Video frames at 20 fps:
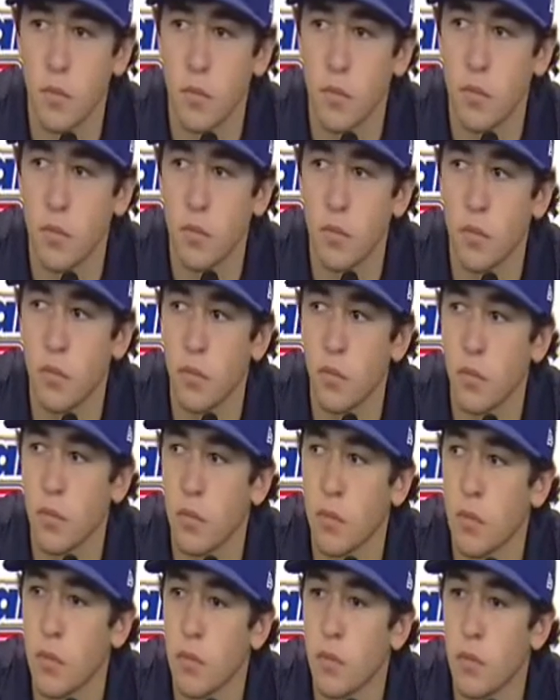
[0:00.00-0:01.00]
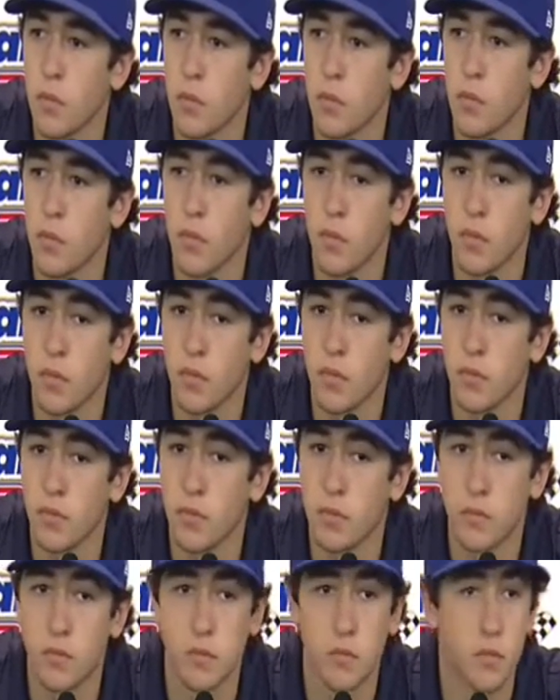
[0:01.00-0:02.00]

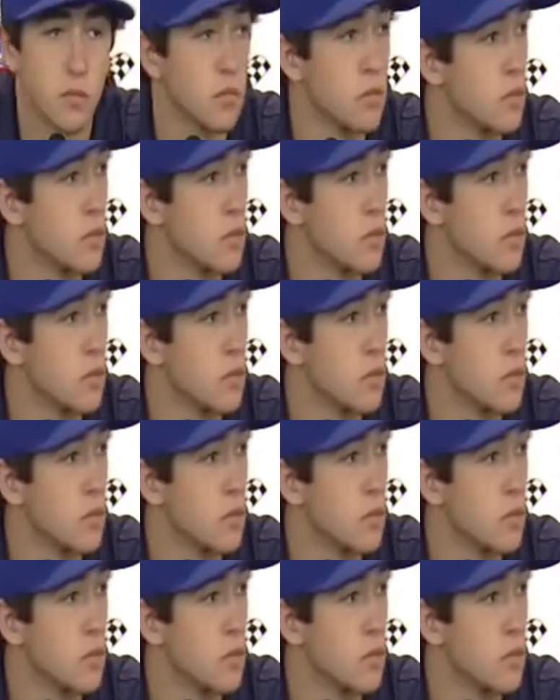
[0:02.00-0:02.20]
Nobody speaks.